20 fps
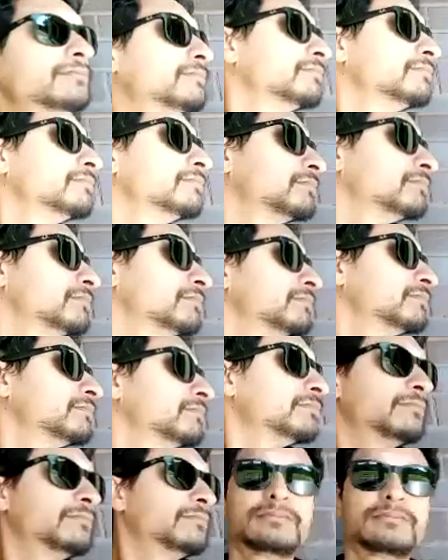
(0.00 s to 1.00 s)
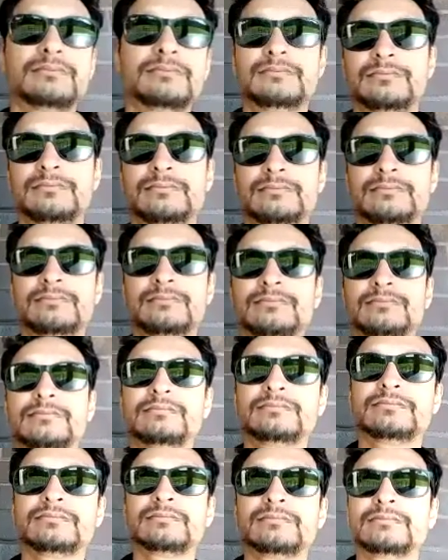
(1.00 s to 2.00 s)

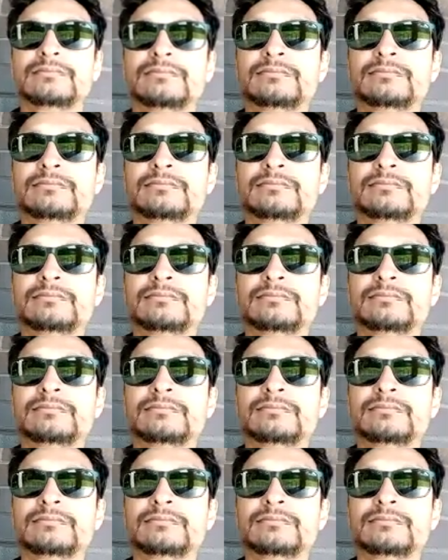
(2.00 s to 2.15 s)
This person isn't speaking.